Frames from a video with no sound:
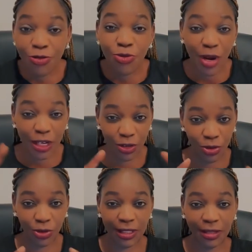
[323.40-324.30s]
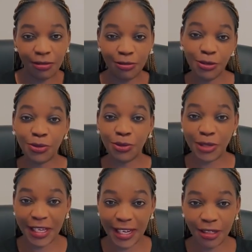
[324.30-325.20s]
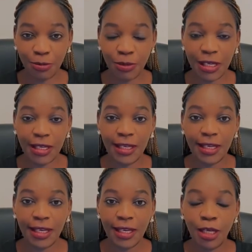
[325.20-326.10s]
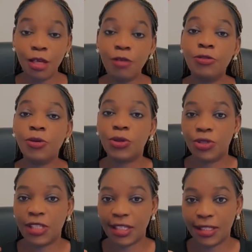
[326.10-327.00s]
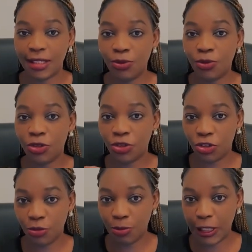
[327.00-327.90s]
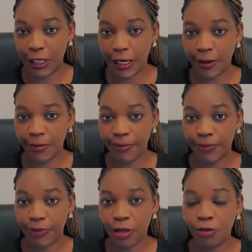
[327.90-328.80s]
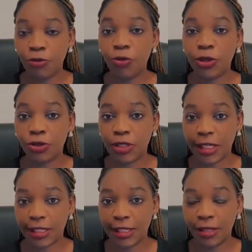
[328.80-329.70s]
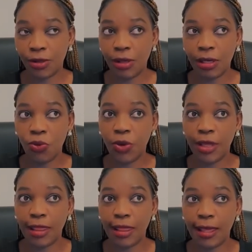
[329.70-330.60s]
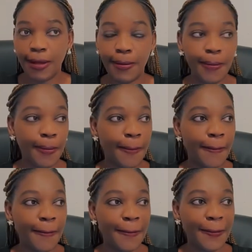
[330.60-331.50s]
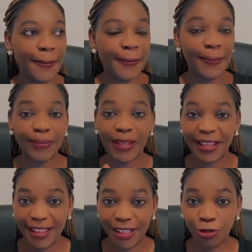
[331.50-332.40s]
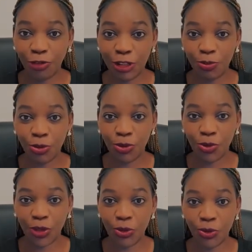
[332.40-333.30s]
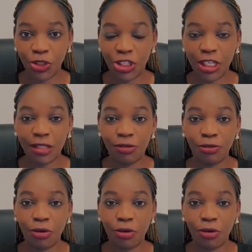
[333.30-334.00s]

platform. Your job is to answer them and make conversation. Don't forget, there is no videos, there is no audios. So what you do,